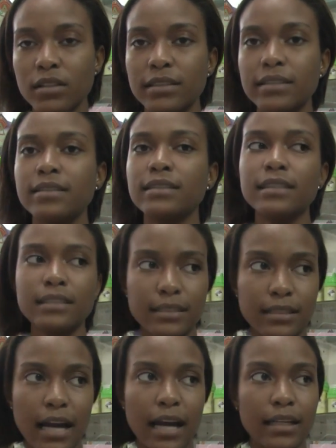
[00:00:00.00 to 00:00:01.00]
to
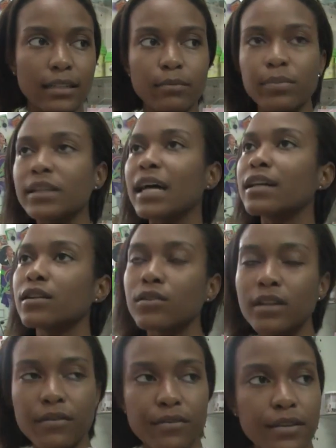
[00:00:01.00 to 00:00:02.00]
sit and plan
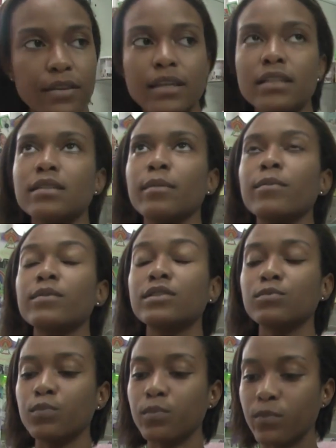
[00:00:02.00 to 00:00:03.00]
out everything, to be able
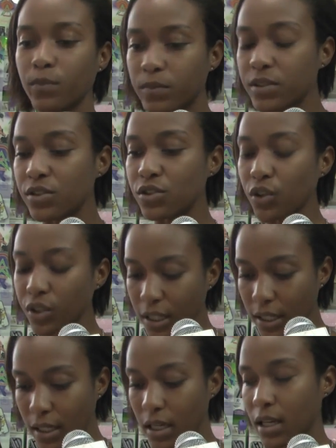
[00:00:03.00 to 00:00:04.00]
to
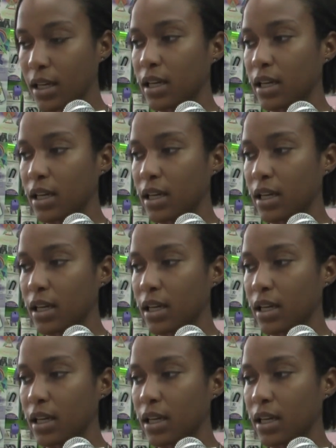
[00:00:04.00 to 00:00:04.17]
study